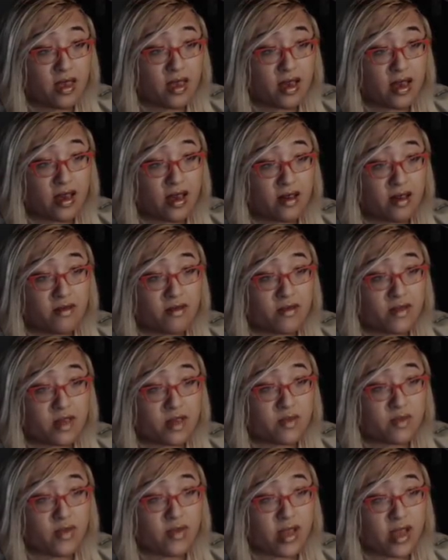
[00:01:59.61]
I will
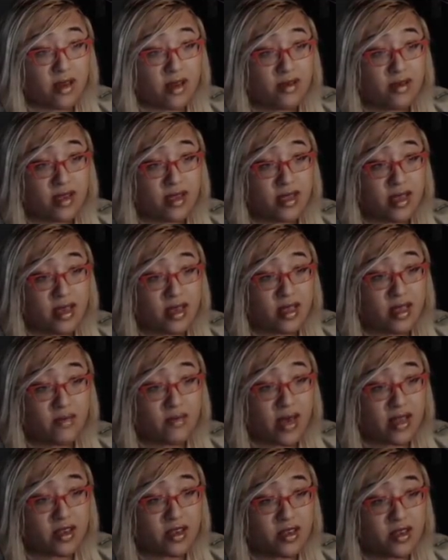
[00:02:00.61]
just point out that the
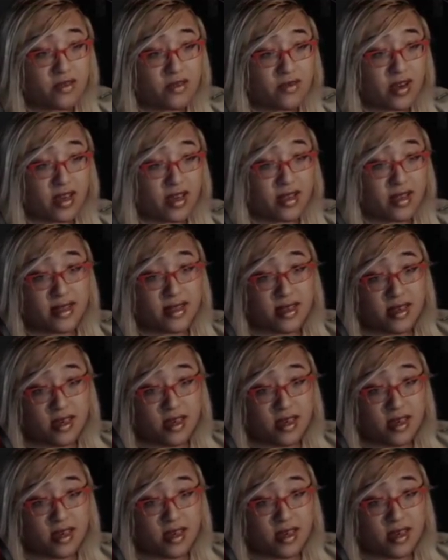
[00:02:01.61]
Magna 2 raids